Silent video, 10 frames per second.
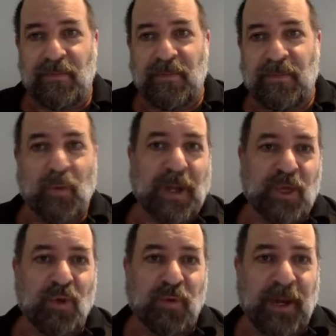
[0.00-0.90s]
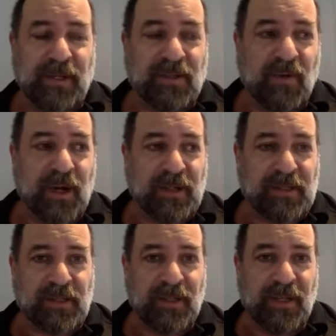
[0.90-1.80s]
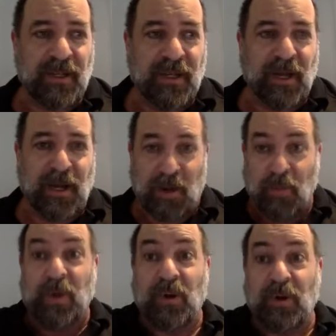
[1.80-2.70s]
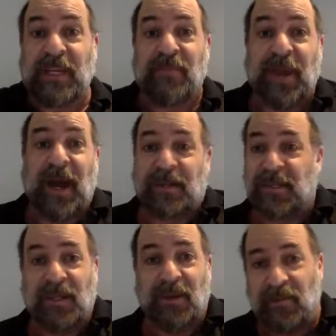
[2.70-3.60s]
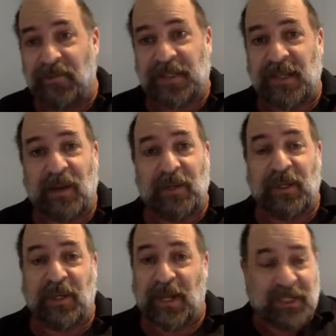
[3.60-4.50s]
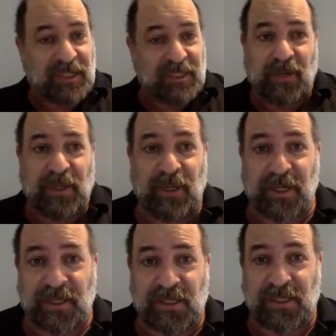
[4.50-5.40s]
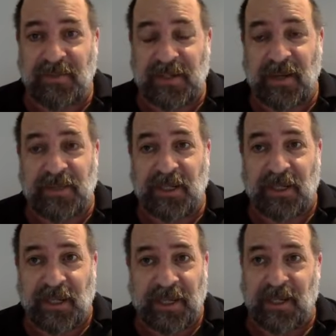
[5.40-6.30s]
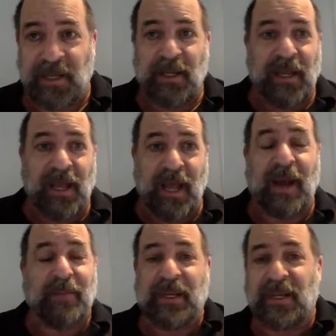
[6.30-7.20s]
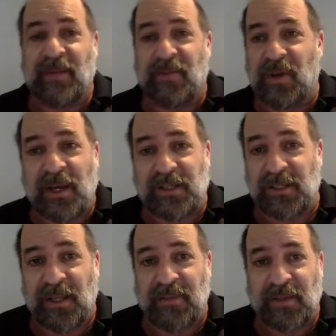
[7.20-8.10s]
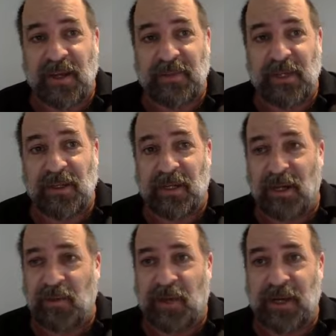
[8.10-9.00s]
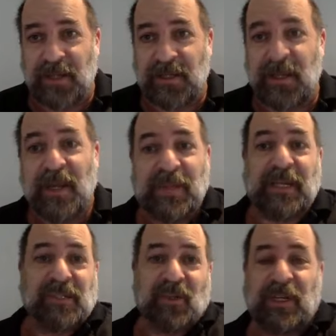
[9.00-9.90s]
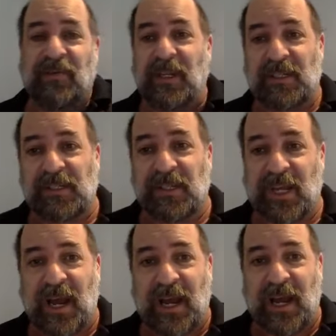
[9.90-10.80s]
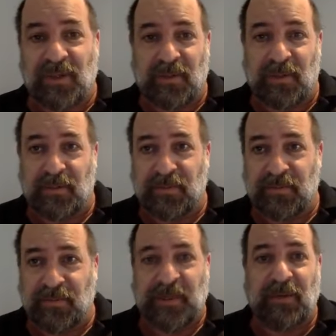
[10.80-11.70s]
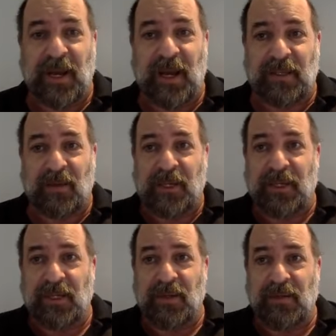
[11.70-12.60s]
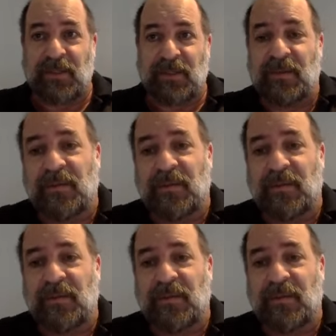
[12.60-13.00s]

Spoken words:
What you bring to us, we'll give back to you. That's how we look at it. Just like we look at this lifetime deal. Happy to give you guys a lifetime deal on our product because you're giving us such actionable feedback that we can use to